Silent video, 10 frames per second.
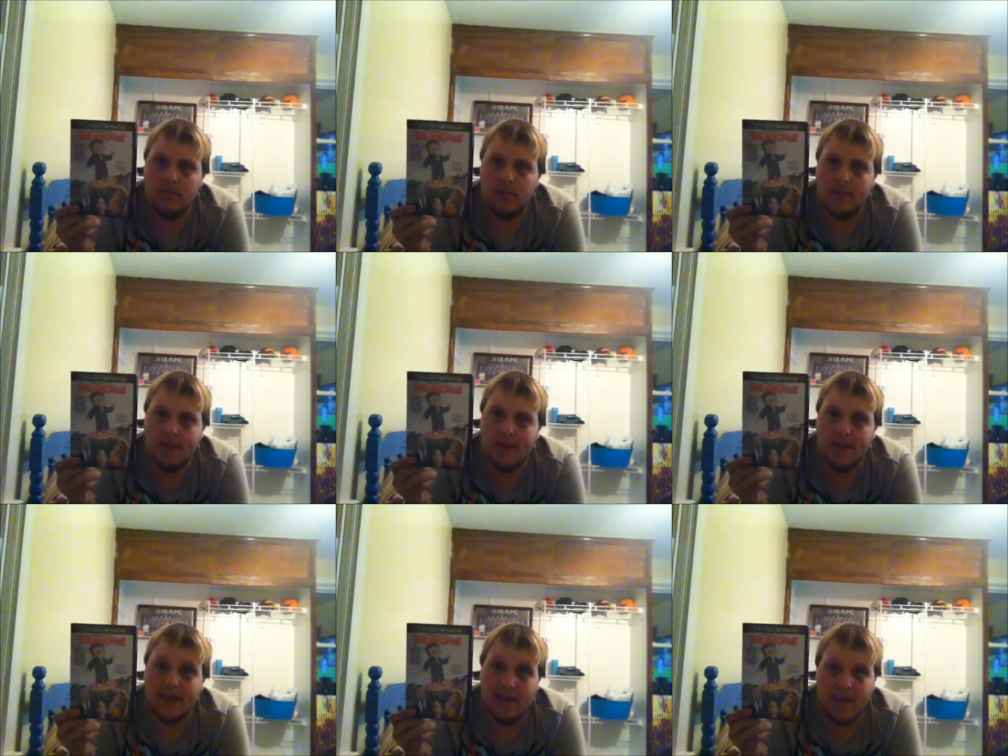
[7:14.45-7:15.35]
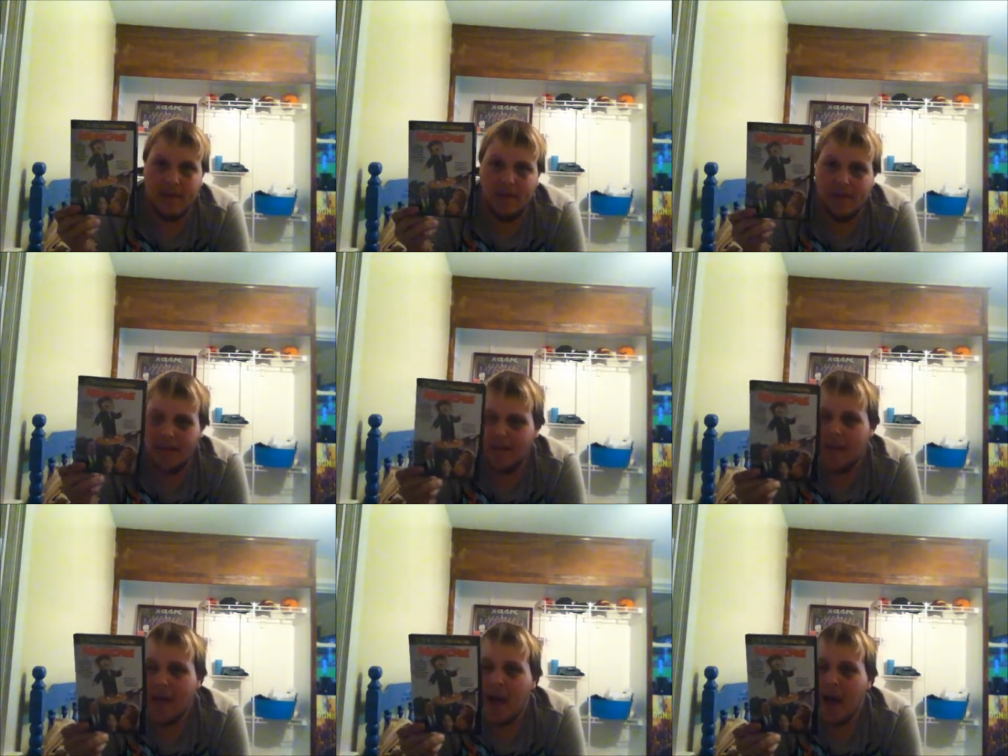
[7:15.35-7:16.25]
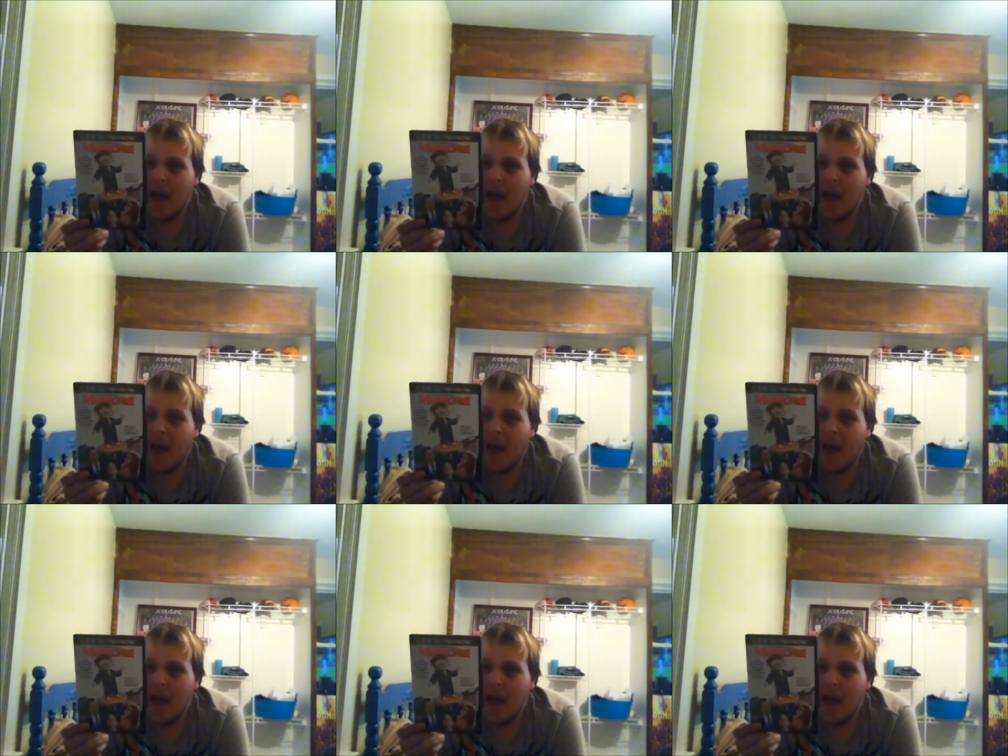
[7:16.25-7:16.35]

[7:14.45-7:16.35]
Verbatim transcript: which probably can guess how old